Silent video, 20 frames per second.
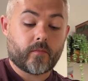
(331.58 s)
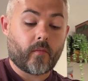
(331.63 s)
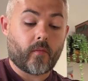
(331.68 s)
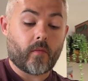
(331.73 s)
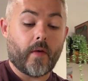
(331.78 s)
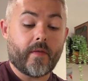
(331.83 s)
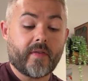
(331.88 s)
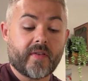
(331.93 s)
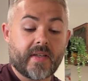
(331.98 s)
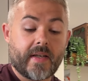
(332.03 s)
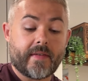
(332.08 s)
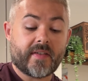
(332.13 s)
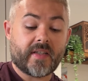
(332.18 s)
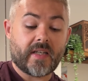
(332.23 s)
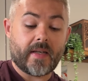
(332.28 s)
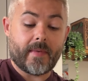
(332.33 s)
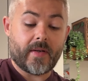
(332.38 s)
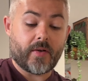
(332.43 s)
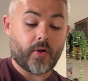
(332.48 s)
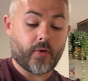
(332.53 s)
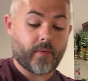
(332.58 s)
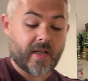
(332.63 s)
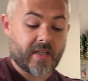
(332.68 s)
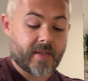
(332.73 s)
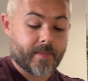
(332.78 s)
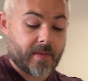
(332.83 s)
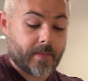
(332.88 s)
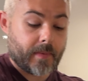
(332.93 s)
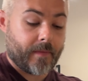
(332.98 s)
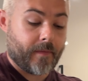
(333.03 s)
Obviously, you've seen me do
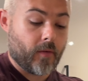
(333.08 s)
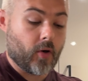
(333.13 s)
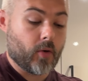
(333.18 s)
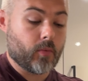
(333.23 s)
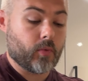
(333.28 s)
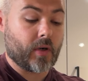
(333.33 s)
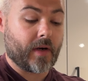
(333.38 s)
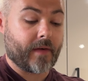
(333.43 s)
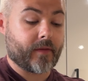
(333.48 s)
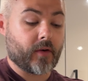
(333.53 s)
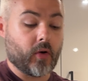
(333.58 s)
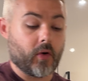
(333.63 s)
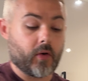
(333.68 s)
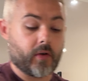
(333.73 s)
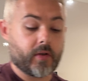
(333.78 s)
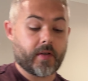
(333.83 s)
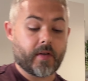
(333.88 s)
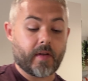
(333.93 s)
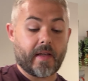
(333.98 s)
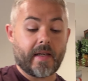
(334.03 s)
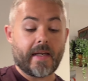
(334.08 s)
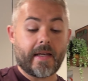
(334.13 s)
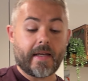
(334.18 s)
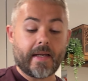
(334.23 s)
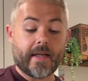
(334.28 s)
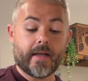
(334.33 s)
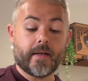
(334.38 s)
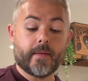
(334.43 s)
recipes before where I've cooked the